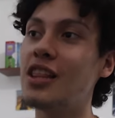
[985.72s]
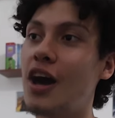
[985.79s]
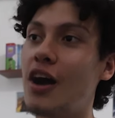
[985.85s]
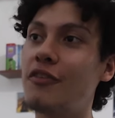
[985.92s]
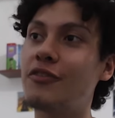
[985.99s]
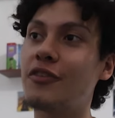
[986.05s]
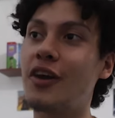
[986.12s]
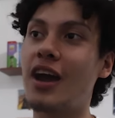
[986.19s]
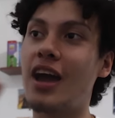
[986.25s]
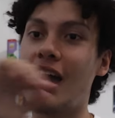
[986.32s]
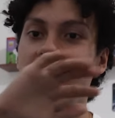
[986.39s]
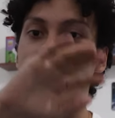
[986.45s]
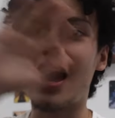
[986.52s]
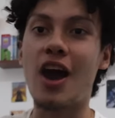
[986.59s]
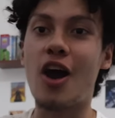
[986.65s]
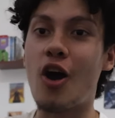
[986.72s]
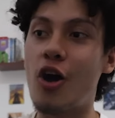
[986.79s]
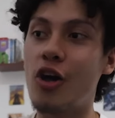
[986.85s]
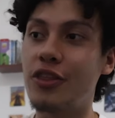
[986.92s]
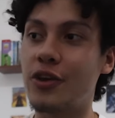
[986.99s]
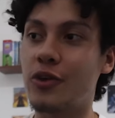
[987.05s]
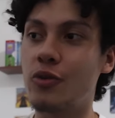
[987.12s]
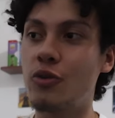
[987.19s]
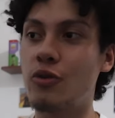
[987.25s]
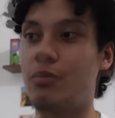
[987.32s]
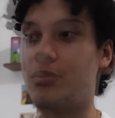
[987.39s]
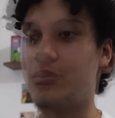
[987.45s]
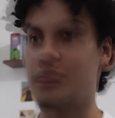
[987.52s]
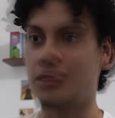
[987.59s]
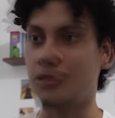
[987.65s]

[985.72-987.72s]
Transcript: love all the group.